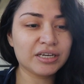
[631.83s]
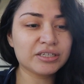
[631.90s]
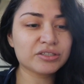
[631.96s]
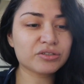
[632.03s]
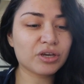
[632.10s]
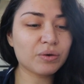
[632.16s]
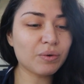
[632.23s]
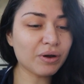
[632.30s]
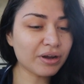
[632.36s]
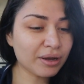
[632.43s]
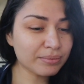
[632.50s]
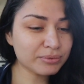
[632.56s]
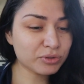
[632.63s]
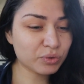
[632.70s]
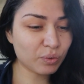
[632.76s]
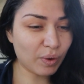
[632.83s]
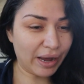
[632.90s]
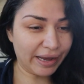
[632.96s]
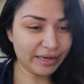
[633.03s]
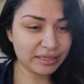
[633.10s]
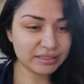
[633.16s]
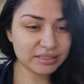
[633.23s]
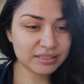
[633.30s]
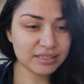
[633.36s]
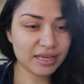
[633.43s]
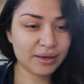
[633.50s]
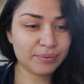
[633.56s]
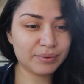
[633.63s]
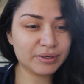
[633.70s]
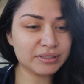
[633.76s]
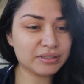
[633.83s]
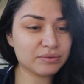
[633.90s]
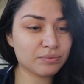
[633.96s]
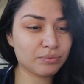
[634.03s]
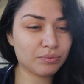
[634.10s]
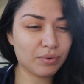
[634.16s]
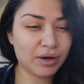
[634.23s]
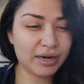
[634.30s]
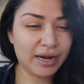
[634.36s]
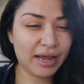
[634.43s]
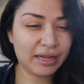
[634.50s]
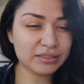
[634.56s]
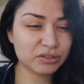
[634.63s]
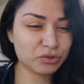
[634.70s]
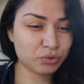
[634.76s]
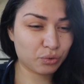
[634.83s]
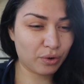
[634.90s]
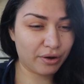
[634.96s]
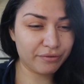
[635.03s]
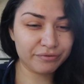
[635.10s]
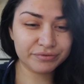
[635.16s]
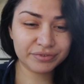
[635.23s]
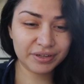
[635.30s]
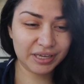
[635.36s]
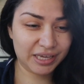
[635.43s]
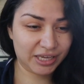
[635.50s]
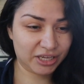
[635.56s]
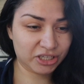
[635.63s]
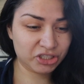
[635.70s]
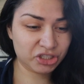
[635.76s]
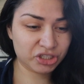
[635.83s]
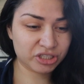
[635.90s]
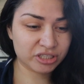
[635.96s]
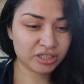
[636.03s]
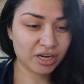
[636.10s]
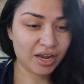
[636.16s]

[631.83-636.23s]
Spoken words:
So he woke up twice. It was one at 12-ish,